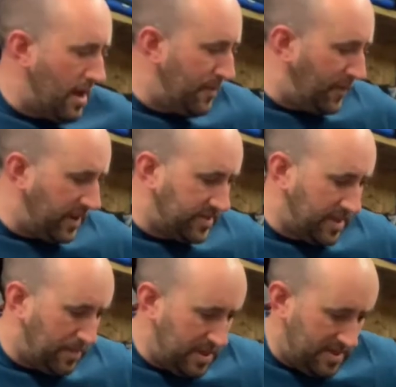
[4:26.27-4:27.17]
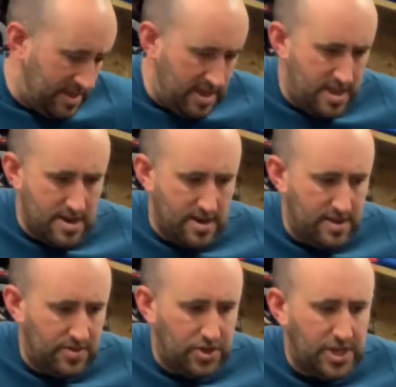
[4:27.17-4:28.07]
fixed up in
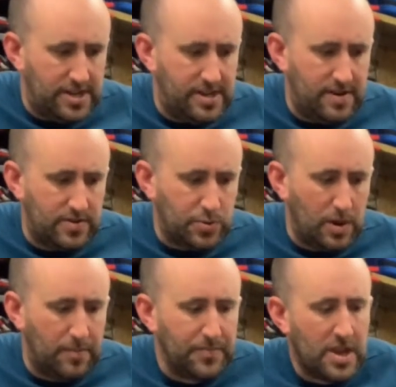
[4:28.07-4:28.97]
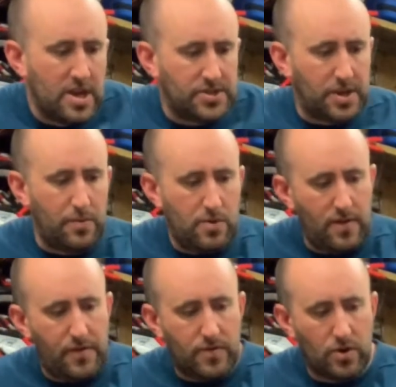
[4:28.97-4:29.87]
the shed here as well. So if
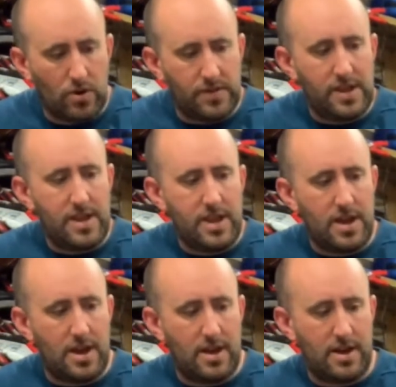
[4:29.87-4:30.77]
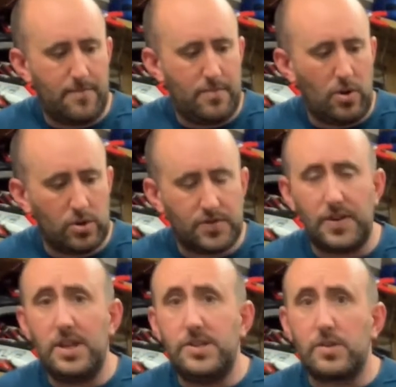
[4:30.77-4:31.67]
you've got the Oxford
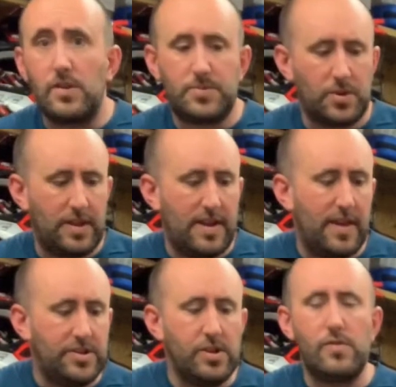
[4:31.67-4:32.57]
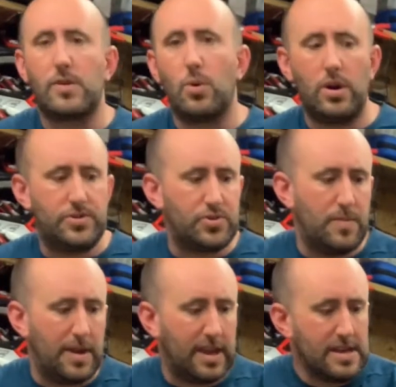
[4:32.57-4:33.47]
heated grips on there, they do require
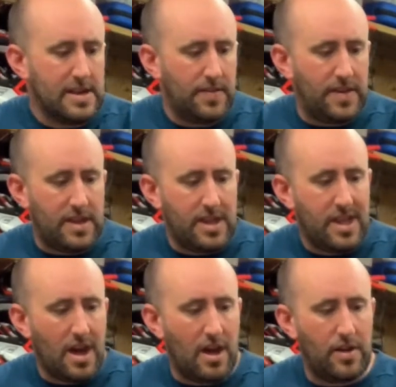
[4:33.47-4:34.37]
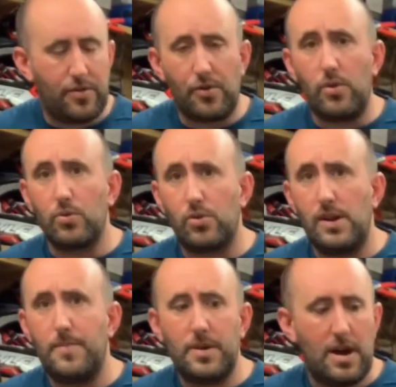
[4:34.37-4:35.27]
trimming. The throttle
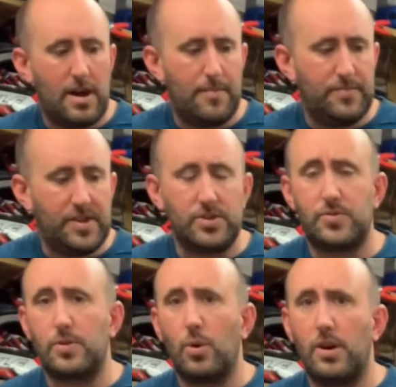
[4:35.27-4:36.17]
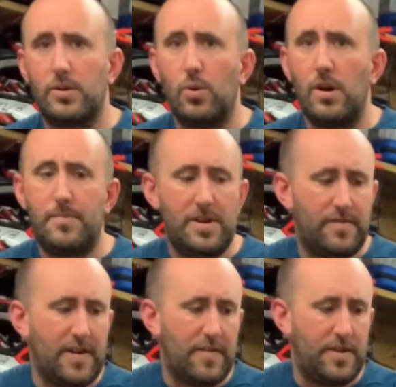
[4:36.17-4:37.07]
grip does require quite a bit of
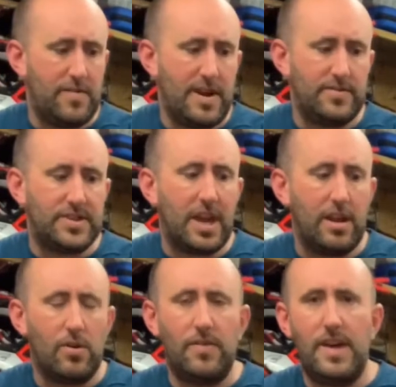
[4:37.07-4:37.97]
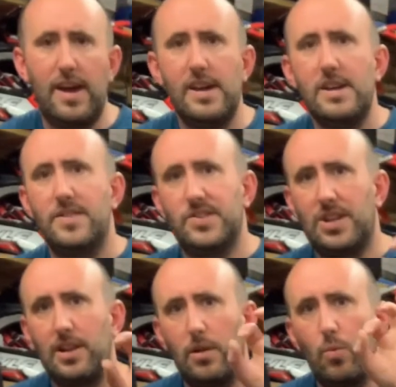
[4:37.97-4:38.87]
faffing around to get it on there. There's a
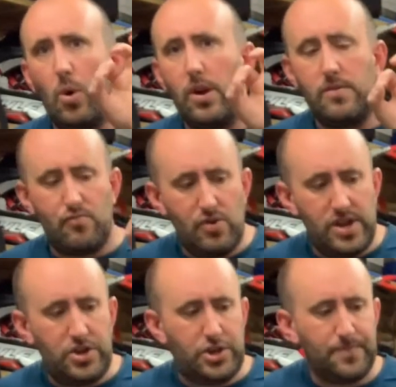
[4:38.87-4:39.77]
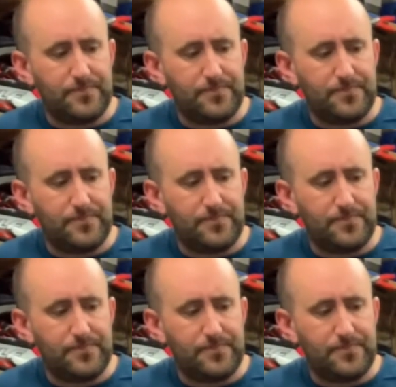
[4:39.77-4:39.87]
little white ridge